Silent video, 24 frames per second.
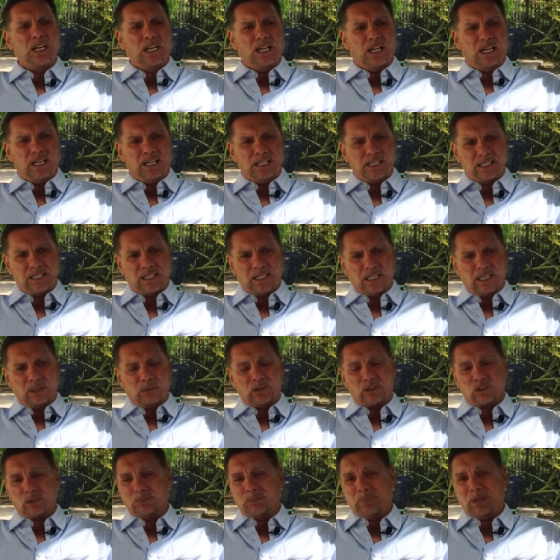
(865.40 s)
I, uh, I
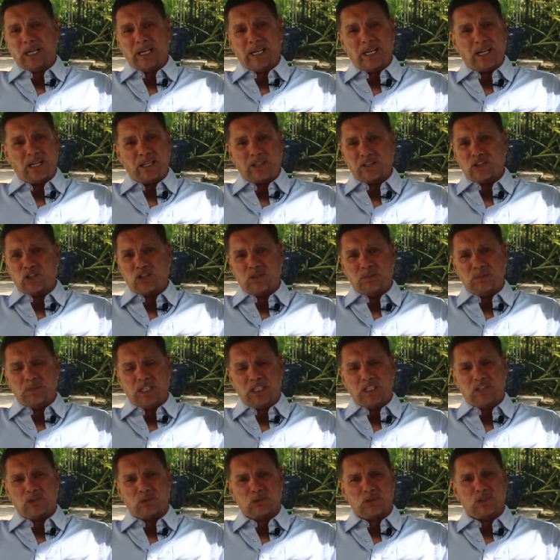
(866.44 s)
was a biology
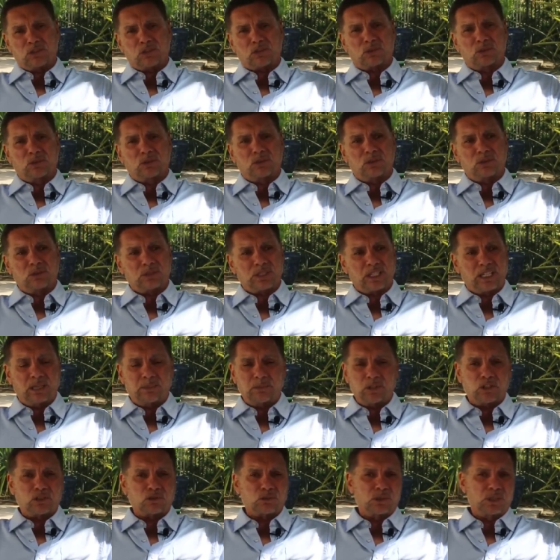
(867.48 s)
major in school.
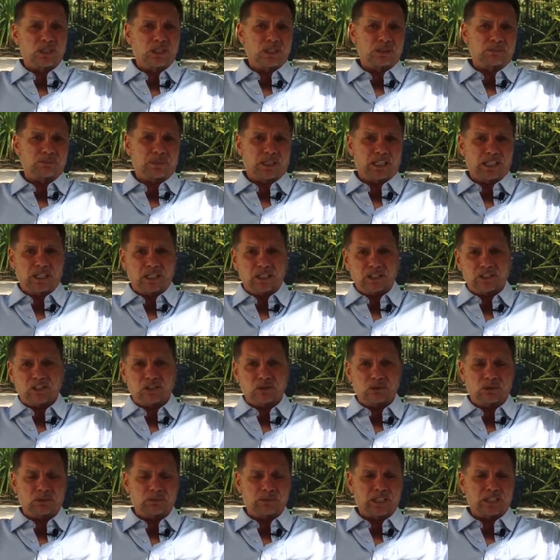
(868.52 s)
Chemistry and biology
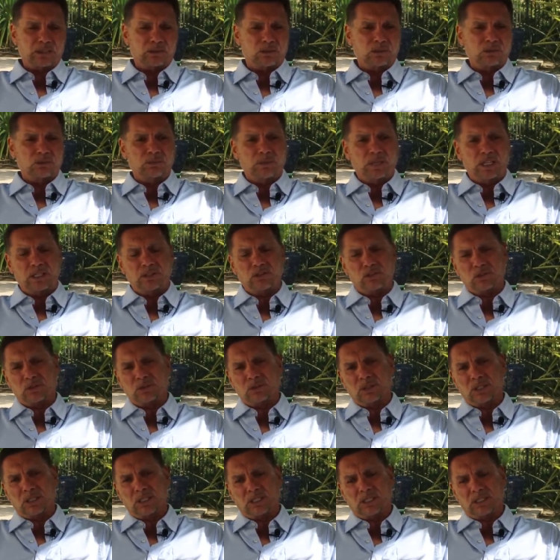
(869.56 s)
were my two
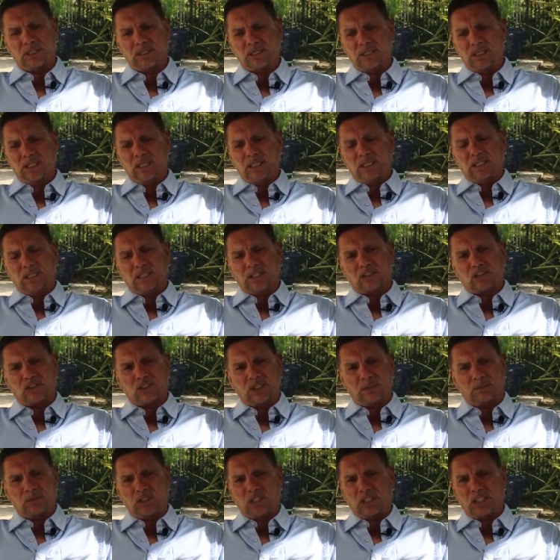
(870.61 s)
major uh, uh,
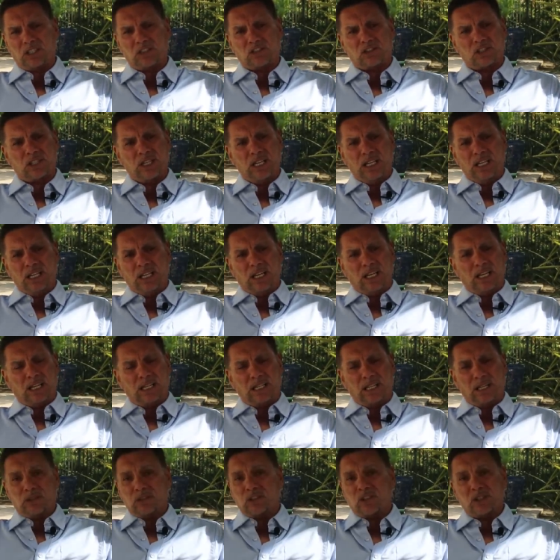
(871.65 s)
subjects, and
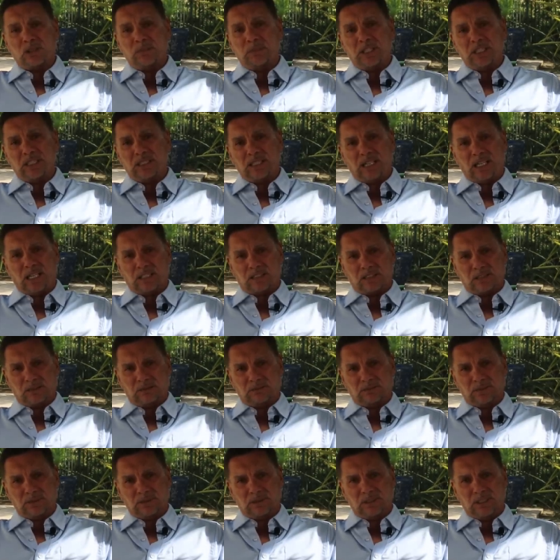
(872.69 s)
I was going to be a doctor.
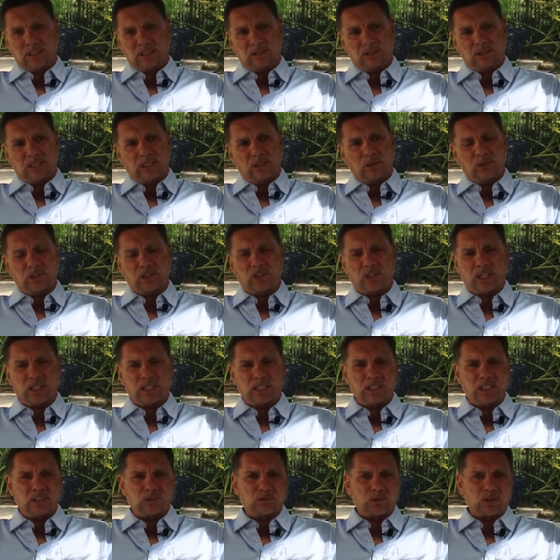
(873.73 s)
You know, I always had
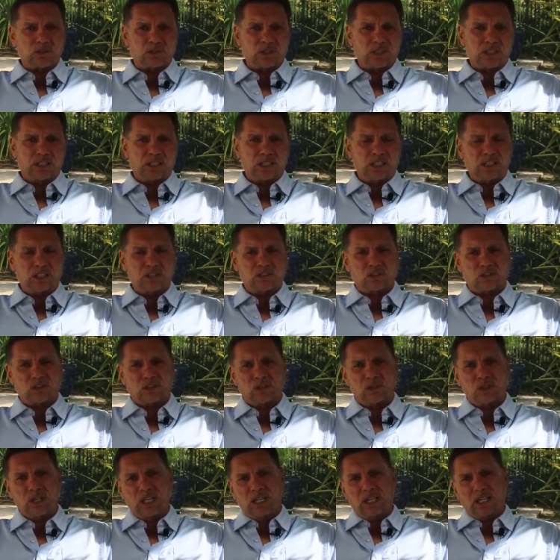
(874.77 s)
an interest in kids,
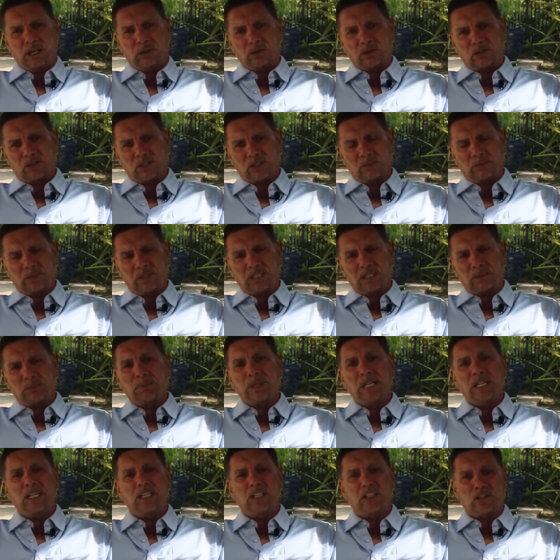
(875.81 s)
so I was going to be a
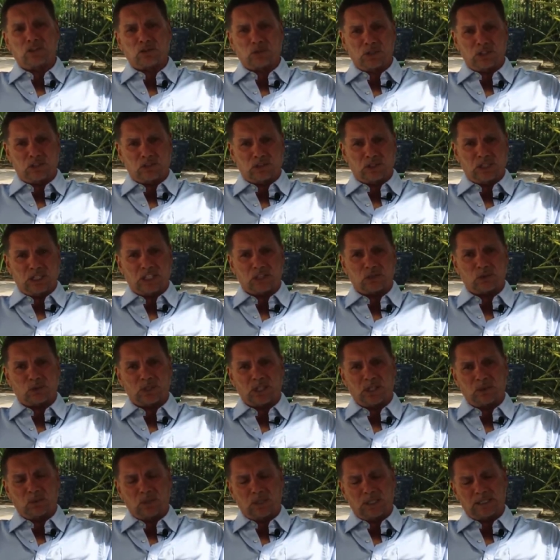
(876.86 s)
pediatrician. That's what
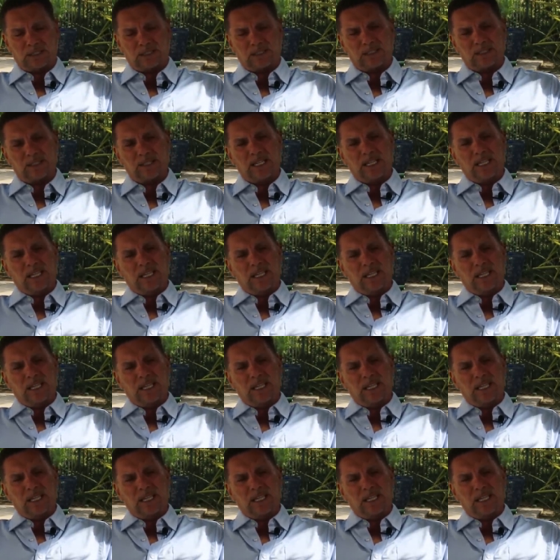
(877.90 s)
I wanted.